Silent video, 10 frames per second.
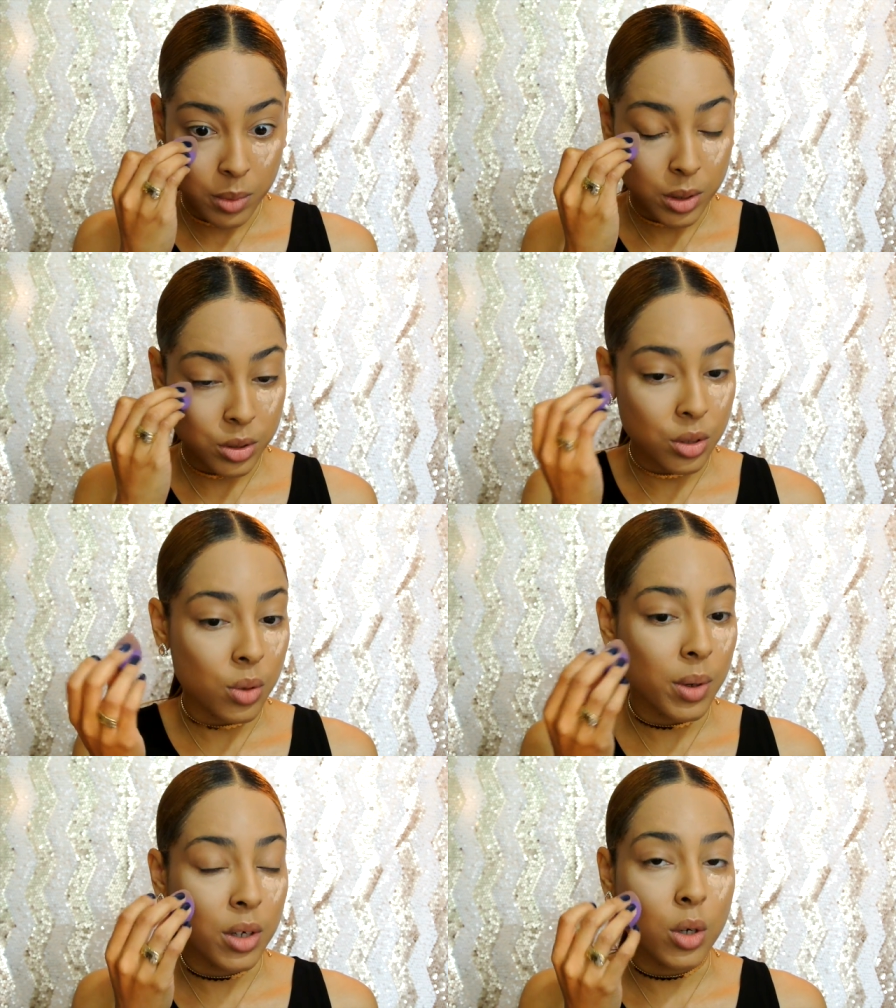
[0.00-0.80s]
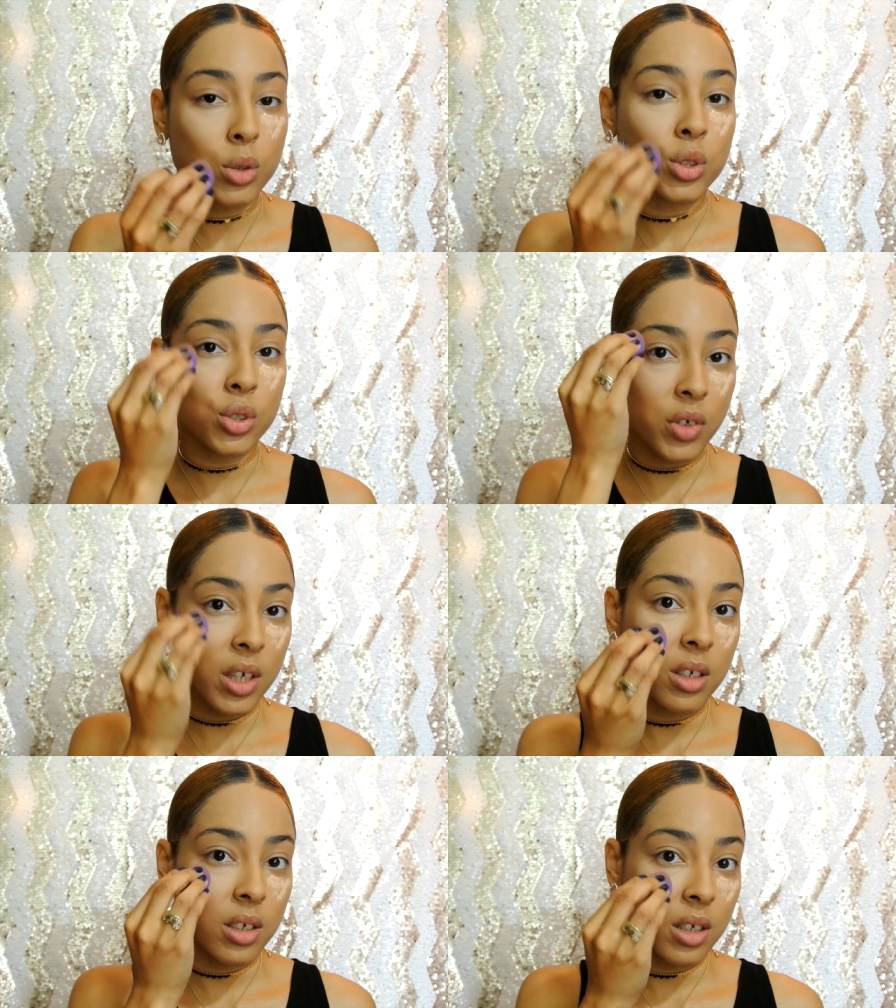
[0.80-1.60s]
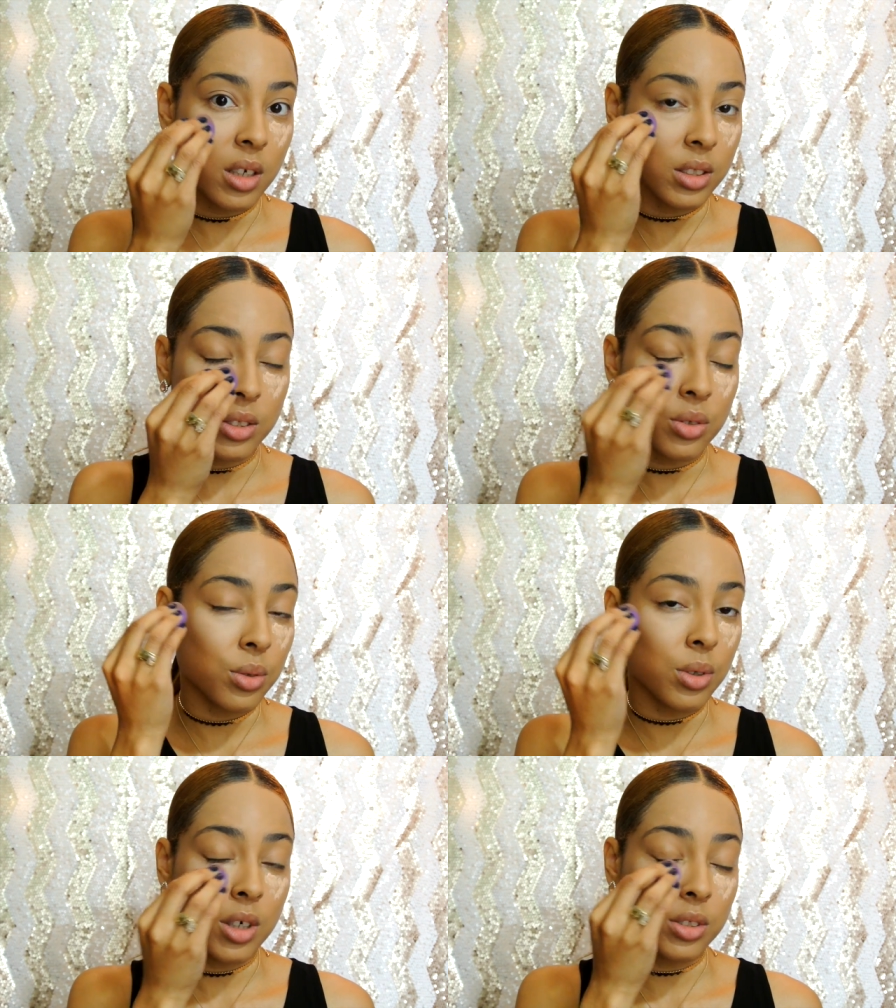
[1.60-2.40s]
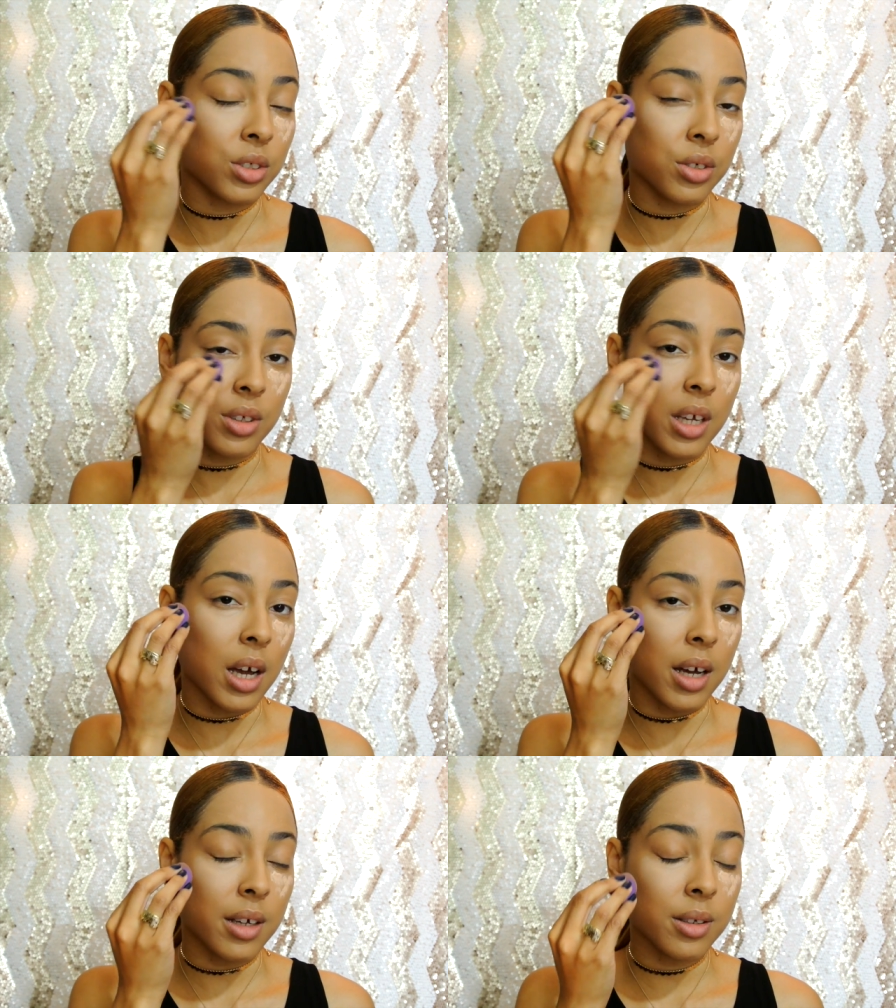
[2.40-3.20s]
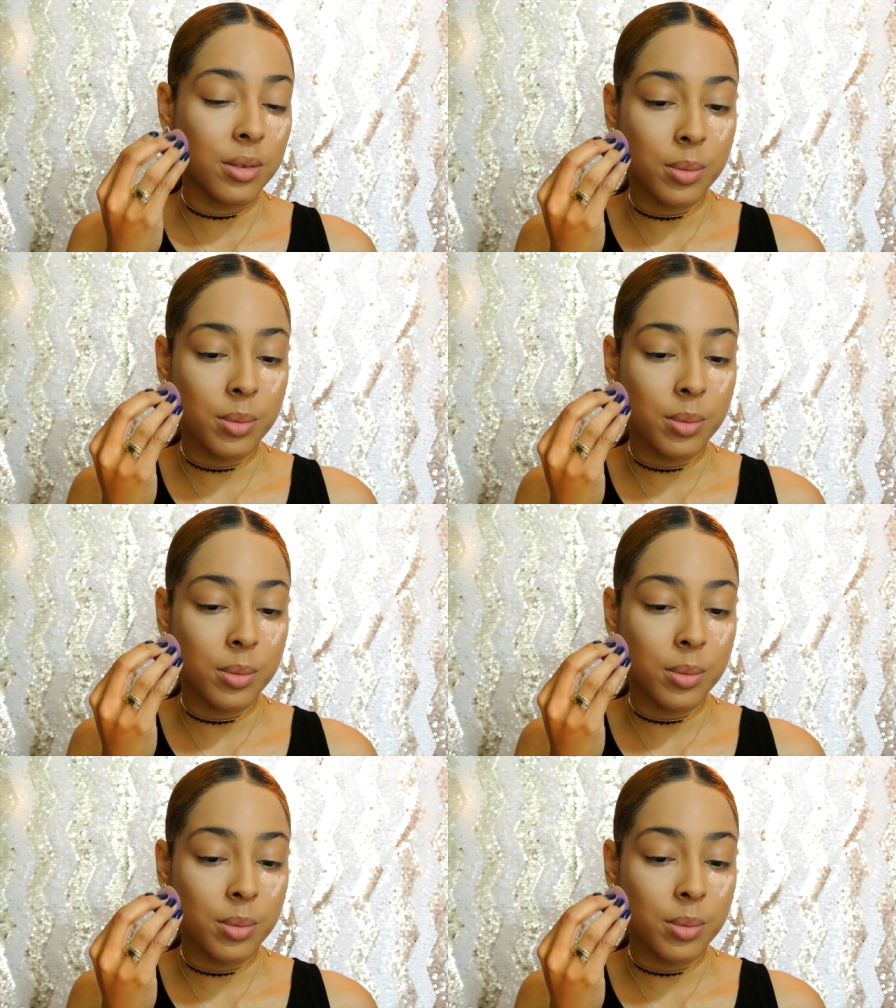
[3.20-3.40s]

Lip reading: because you don't want to go straight under the eye,